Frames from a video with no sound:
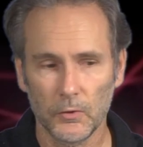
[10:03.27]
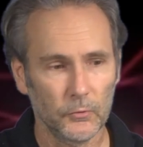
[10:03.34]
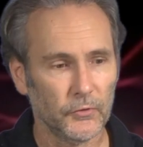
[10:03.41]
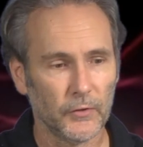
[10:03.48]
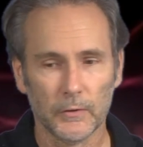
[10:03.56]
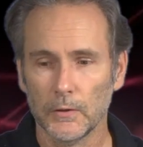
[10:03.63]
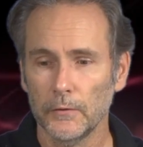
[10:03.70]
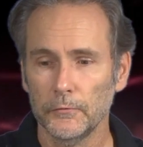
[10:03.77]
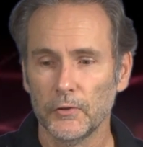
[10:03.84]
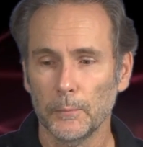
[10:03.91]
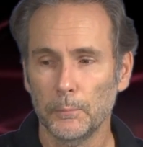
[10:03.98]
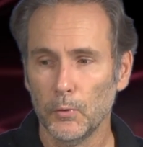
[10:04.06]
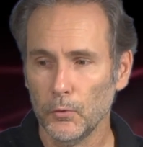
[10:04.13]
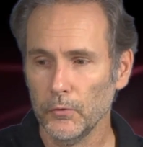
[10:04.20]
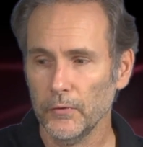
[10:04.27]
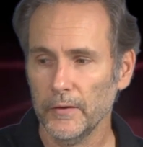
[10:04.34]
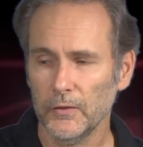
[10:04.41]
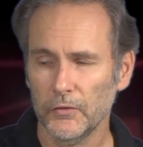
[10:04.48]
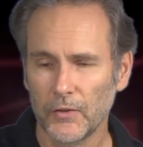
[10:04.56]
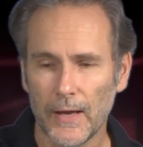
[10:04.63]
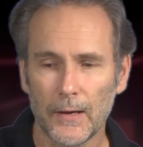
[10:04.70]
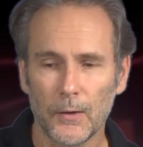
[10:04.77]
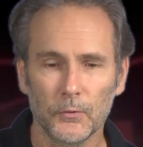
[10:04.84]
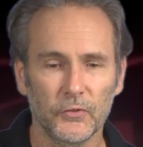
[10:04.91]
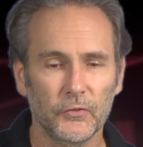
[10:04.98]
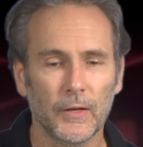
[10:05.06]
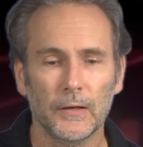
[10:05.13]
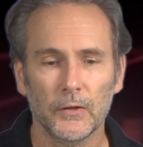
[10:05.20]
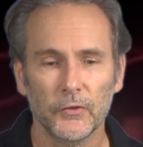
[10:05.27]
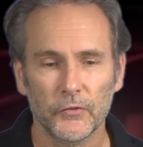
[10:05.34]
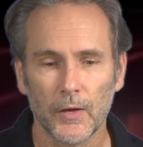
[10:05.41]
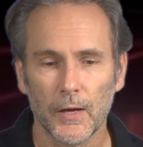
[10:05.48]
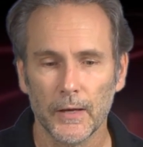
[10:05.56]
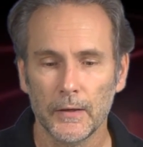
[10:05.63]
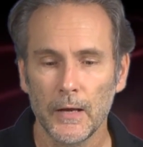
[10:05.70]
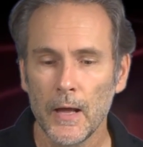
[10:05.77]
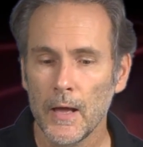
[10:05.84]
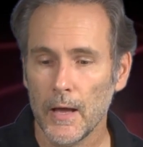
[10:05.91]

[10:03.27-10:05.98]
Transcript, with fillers: use the gloves to pull this out, set it aside,